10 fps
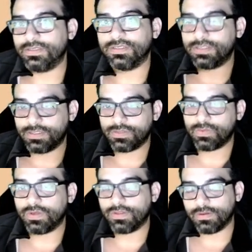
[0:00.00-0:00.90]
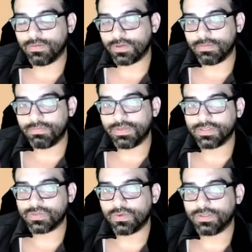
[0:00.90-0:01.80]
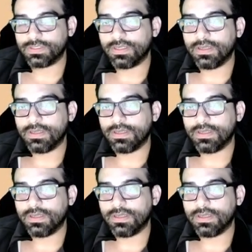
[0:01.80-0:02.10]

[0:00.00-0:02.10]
Disney is one of the biggest ones,